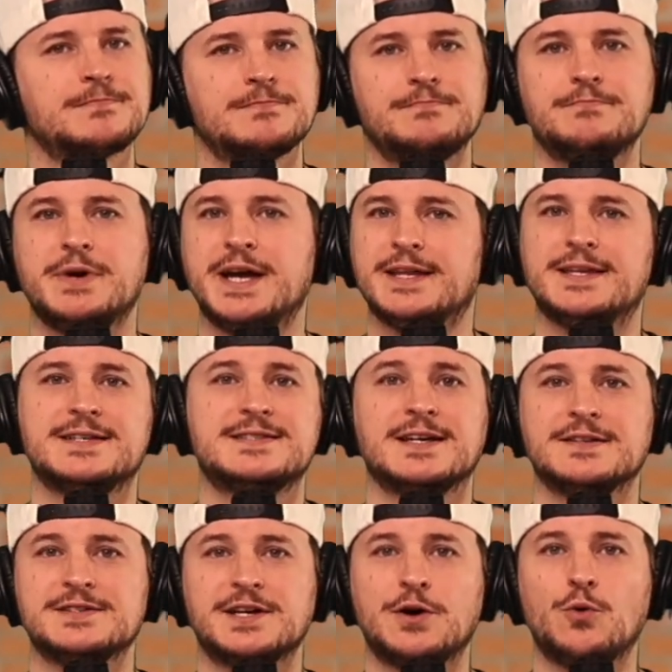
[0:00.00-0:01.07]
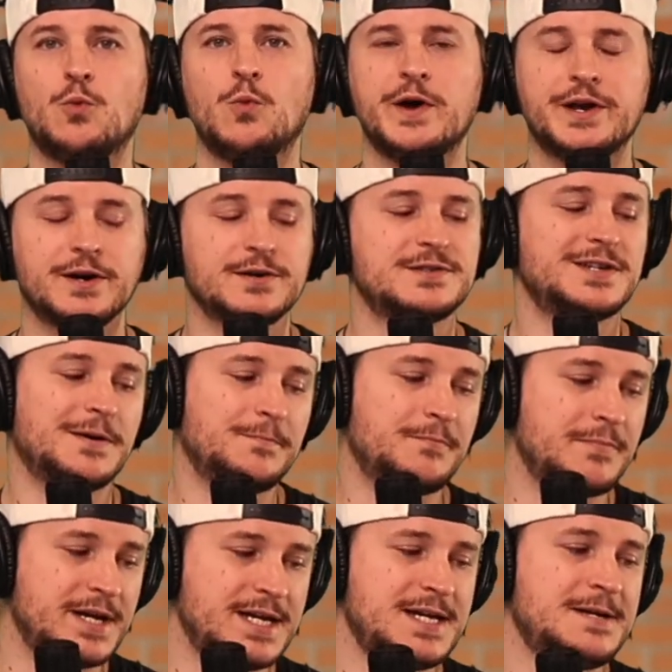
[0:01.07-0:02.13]
Man, that sounds like a winner to
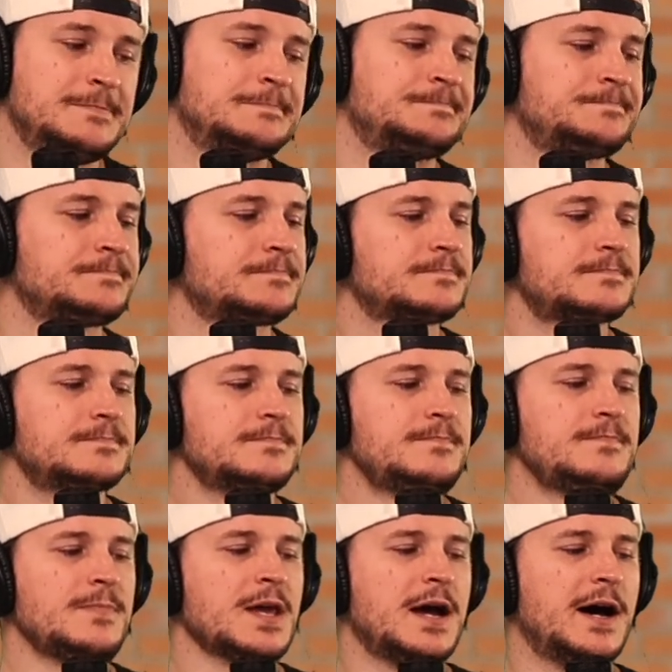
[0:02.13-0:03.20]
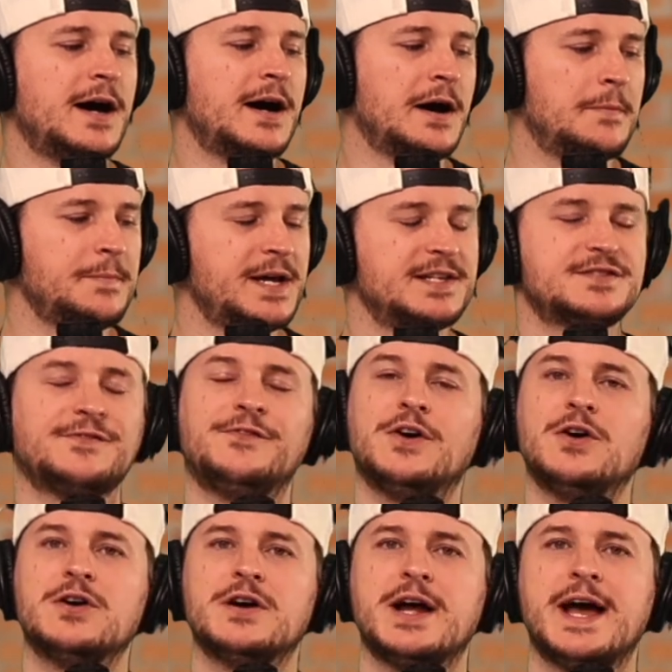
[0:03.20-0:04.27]
me. As
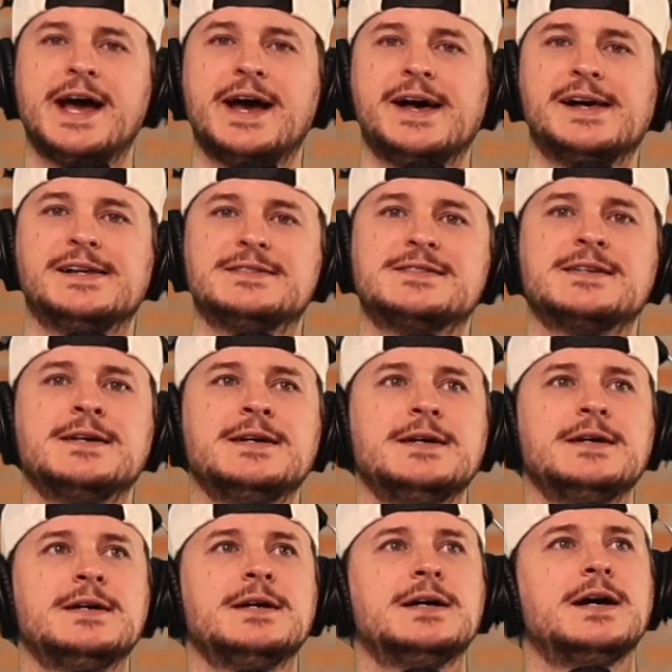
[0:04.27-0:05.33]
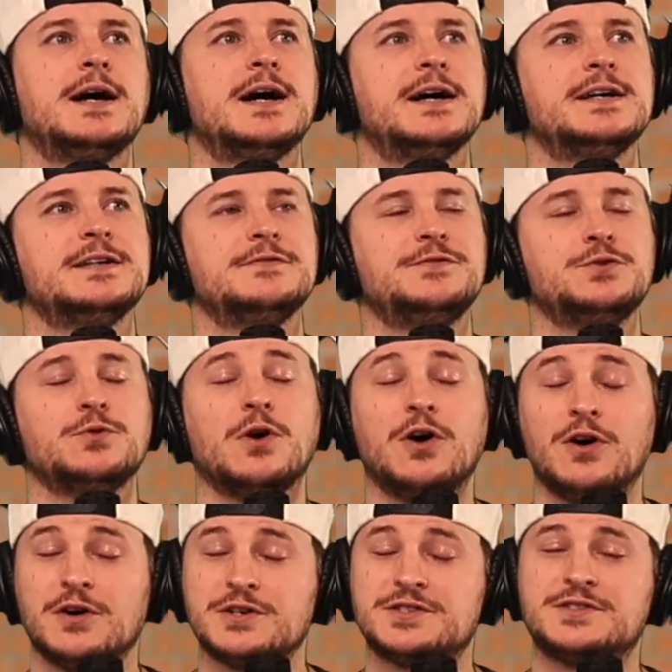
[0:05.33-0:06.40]
far as if you
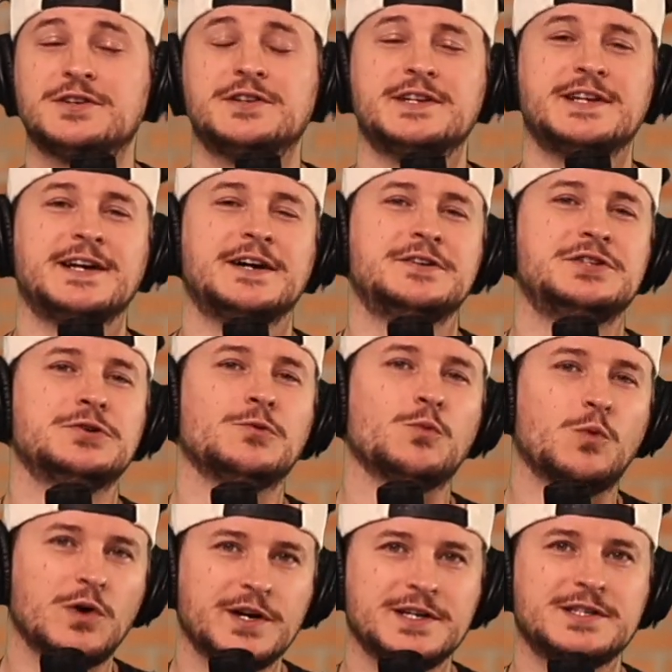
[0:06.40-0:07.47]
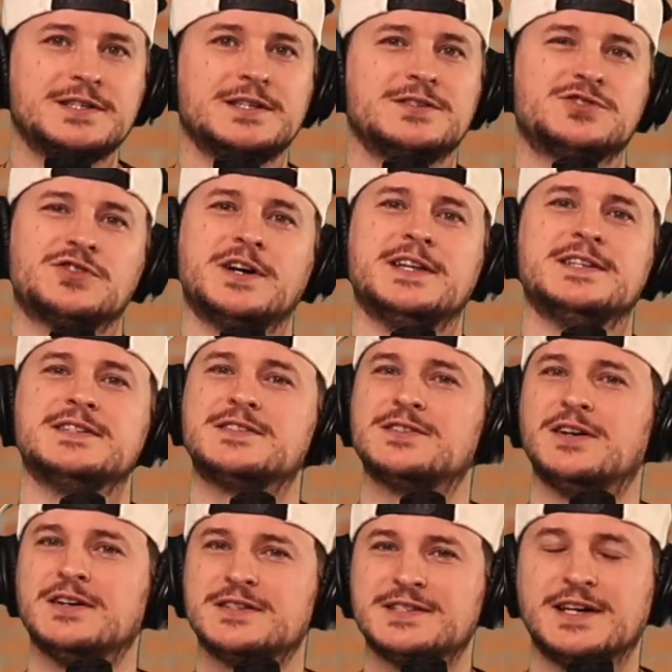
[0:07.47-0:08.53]
are starting out, you're wanting to try this
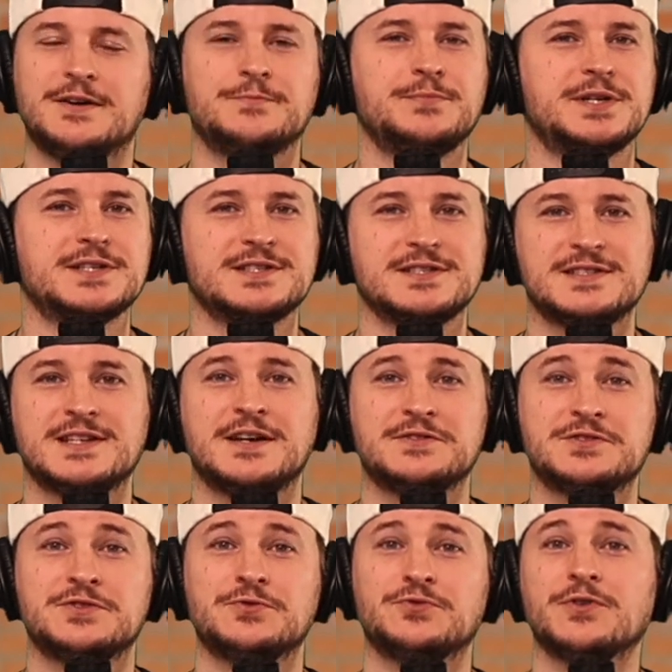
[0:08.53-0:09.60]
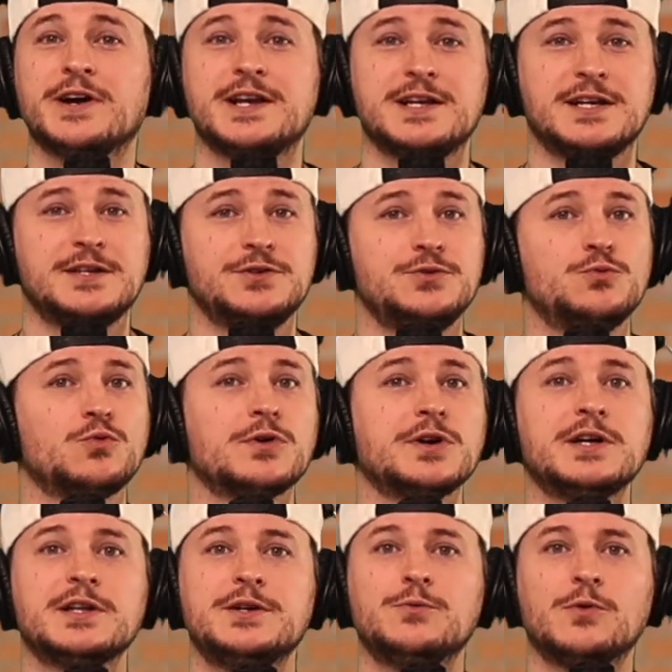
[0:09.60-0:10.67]
sauce out because it sounds so great and you
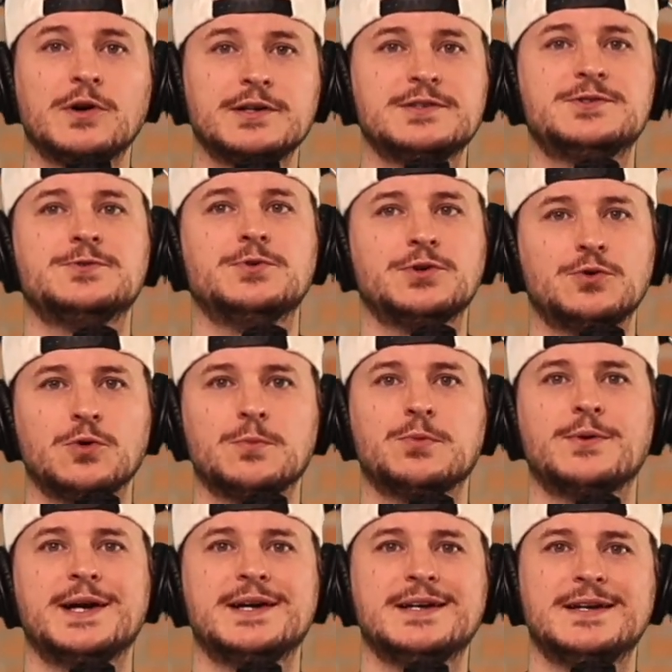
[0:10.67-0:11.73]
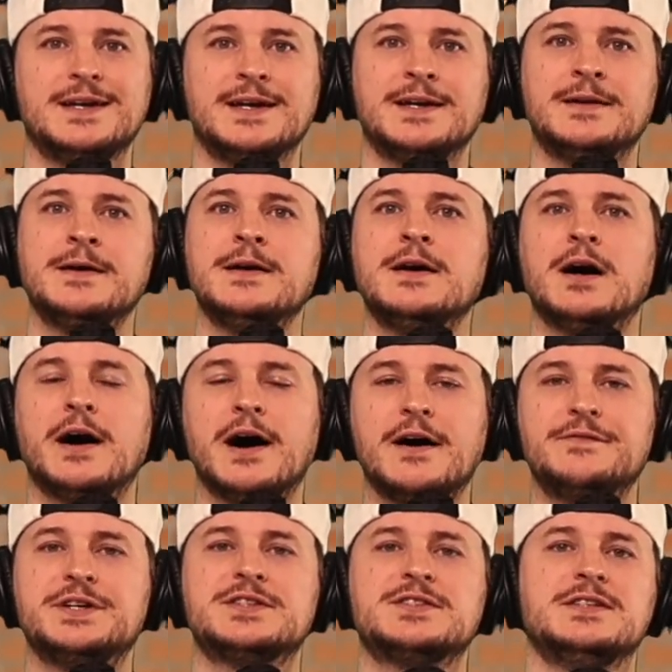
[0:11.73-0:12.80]
really want to incorporate it in,
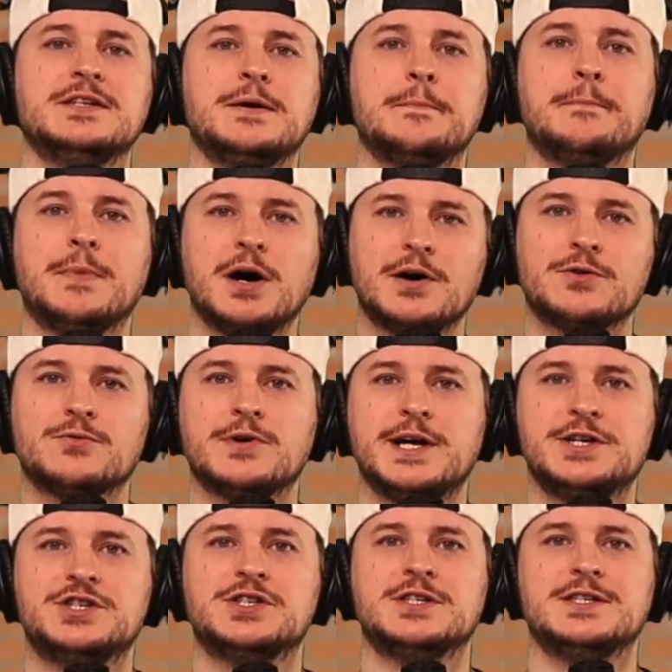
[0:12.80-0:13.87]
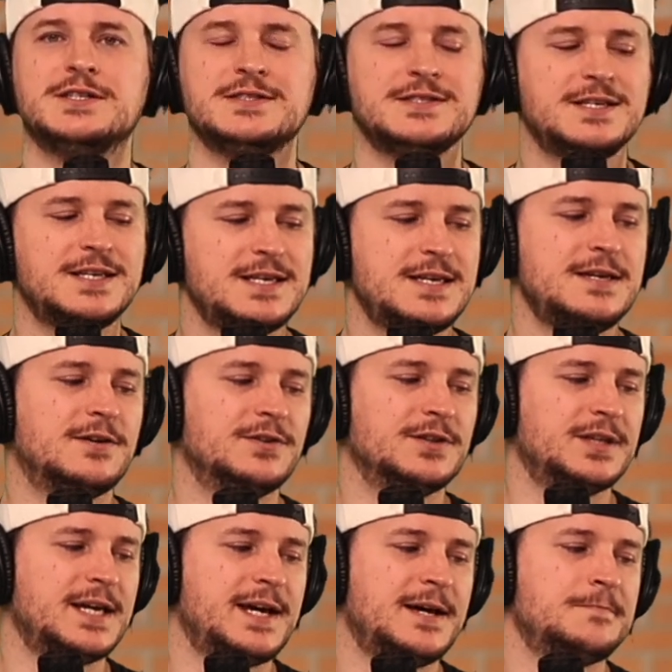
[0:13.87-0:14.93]
obviously moderation is key on
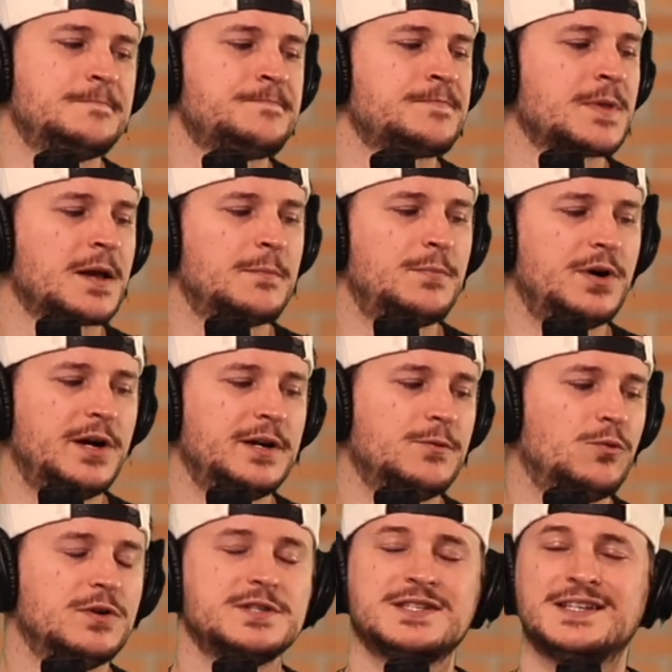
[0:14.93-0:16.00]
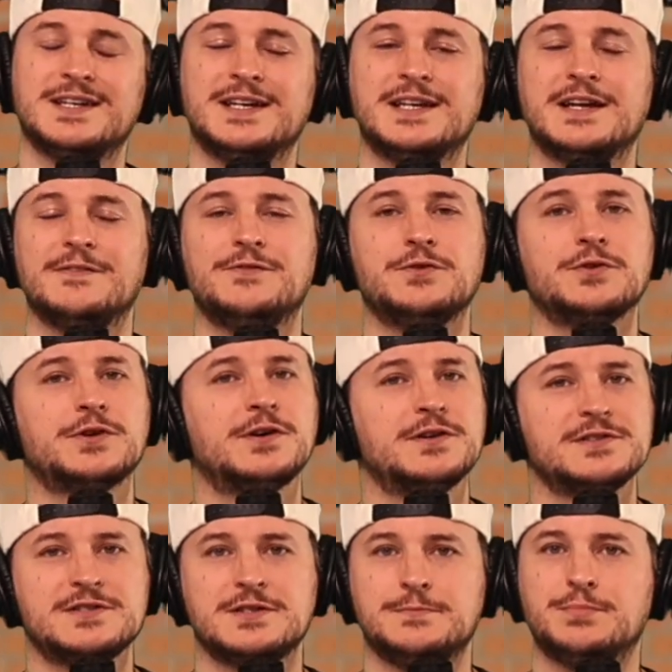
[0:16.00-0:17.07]
that. But once again, if you're
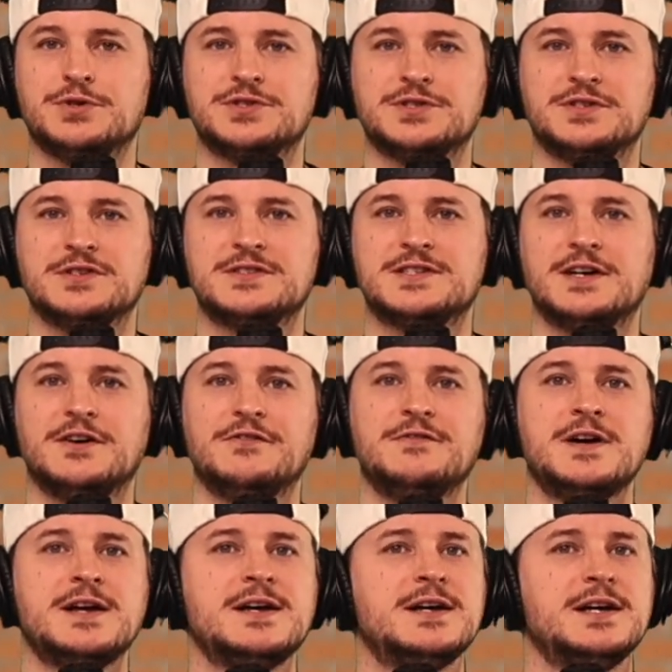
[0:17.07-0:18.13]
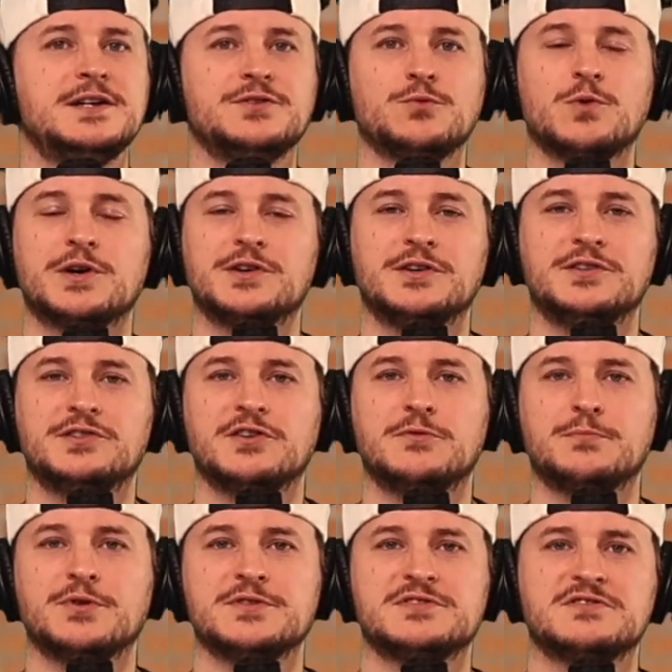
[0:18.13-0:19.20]
constantly pushing yourself and you're working on your own
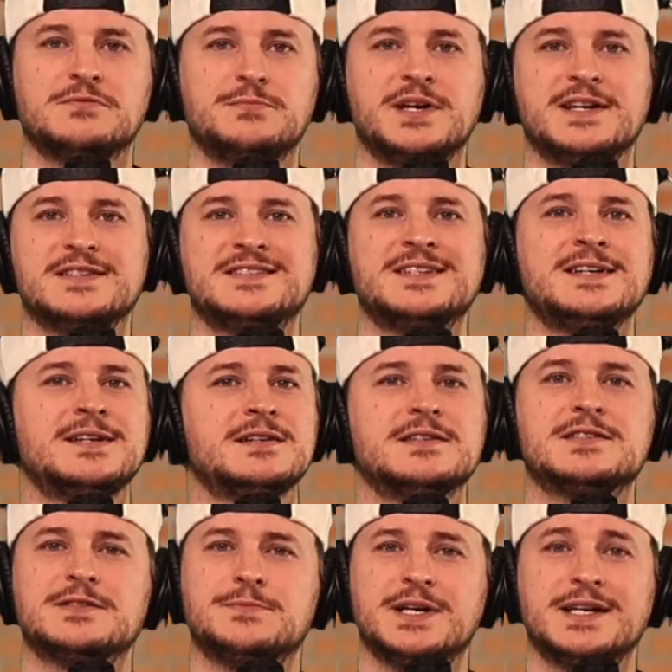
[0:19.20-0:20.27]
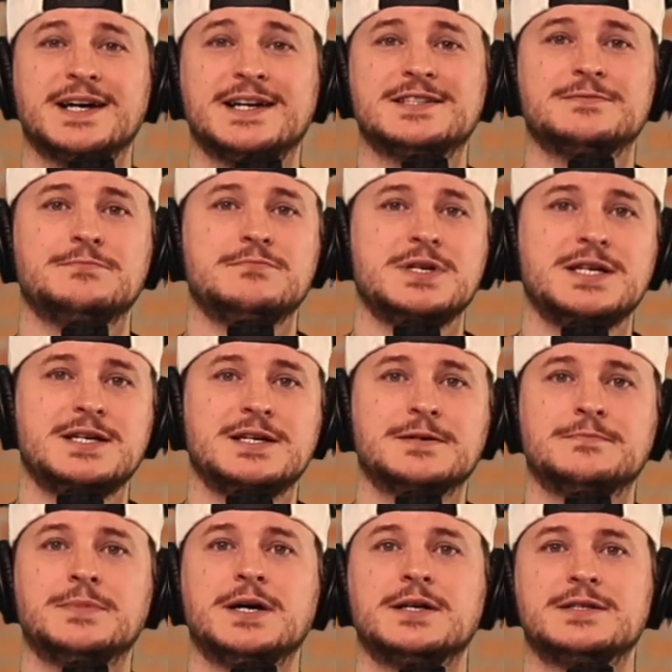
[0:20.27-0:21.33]
personal best, this is going to be a nice medium
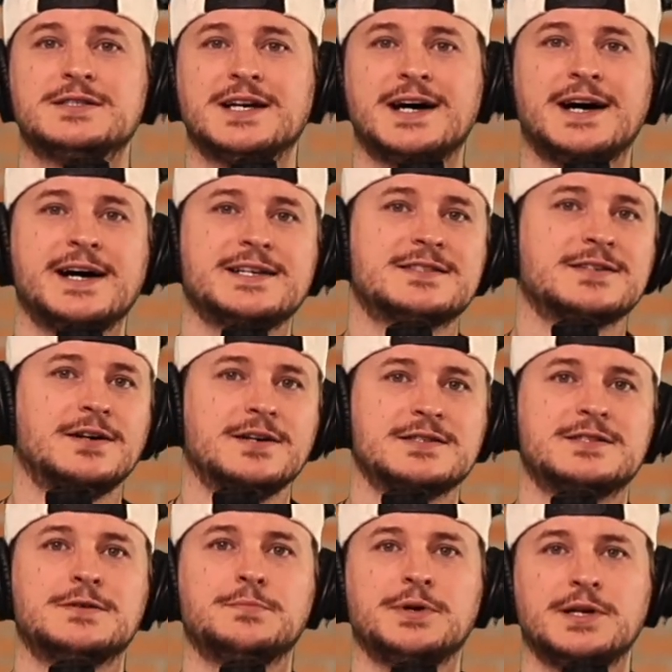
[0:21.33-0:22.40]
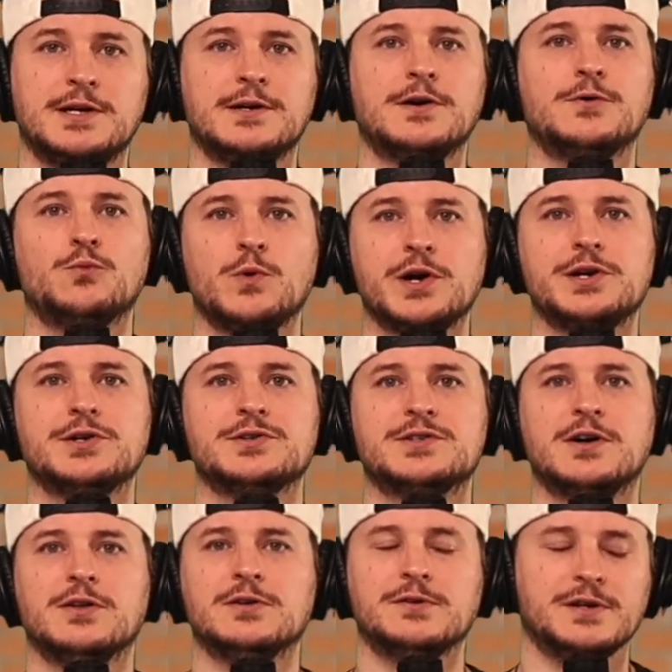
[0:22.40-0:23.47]
to high sauce depending on where your
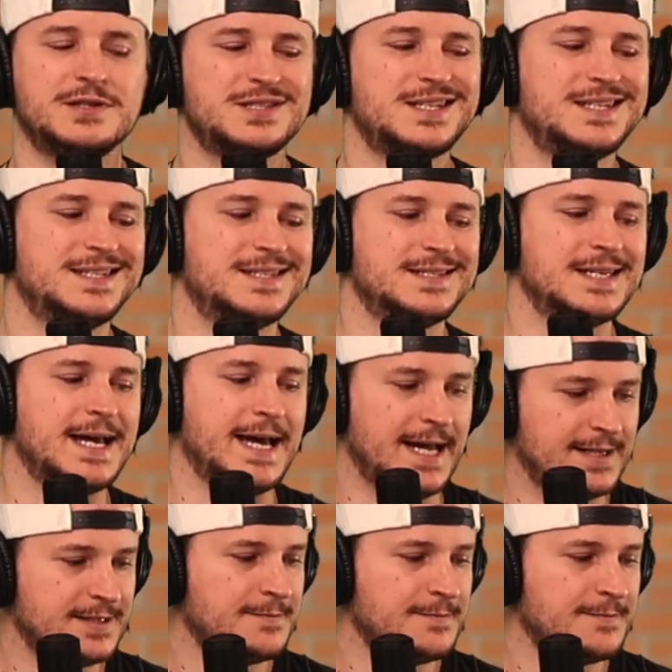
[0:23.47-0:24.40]
tolerance is at.